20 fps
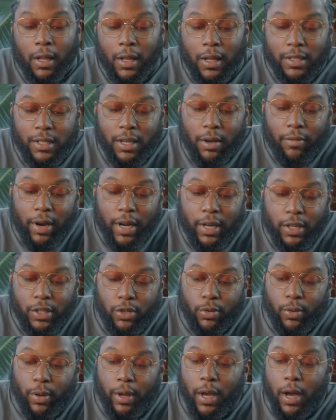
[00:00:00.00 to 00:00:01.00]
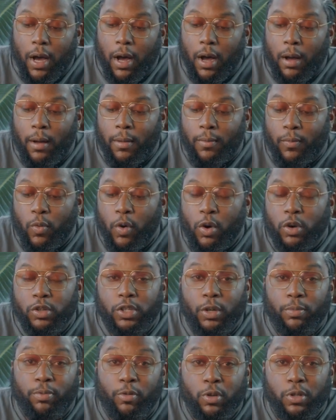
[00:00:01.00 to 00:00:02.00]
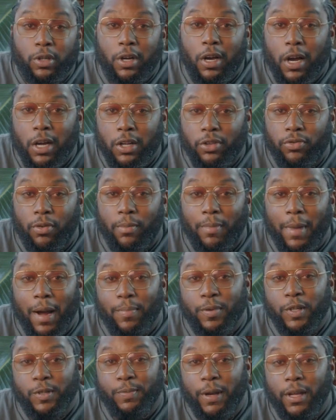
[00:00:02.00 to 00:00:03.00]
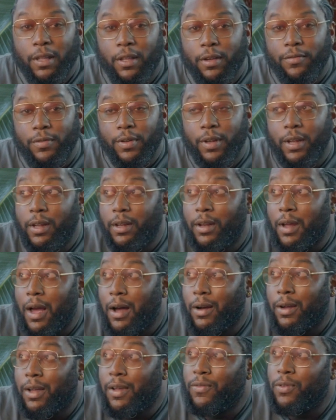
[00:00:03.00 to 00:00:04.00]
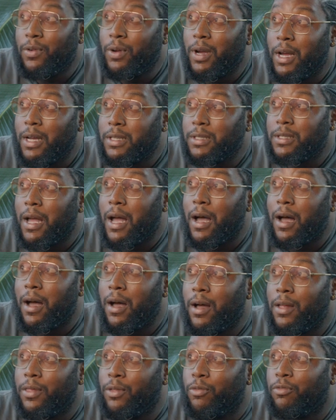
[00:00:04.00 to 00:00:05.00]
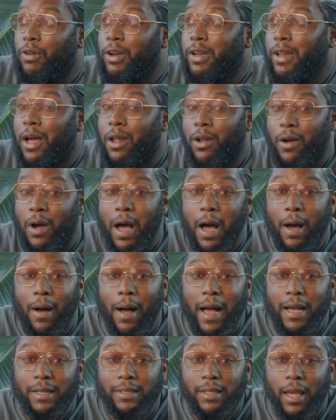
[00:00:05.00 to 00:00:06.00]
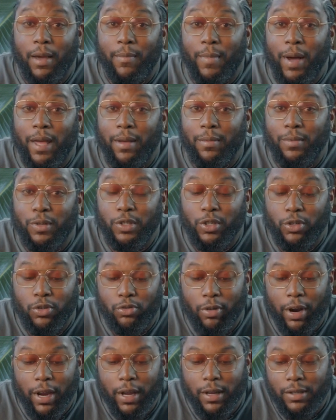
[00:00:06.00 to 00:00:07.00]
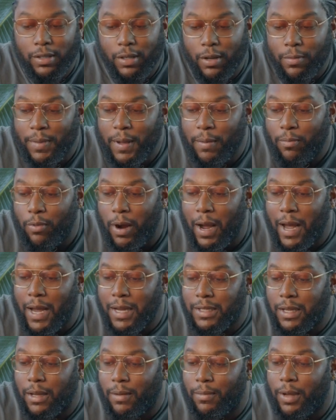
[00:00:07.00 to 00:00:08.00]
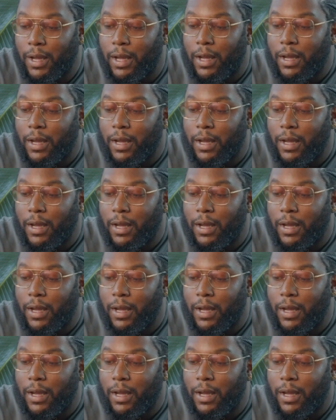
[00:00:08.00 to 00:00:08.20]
Let's get right into it. We'll go into the pros and cons from my perspective, and then I'll give you guys the rundown on how I scan my images, right? Some people are asking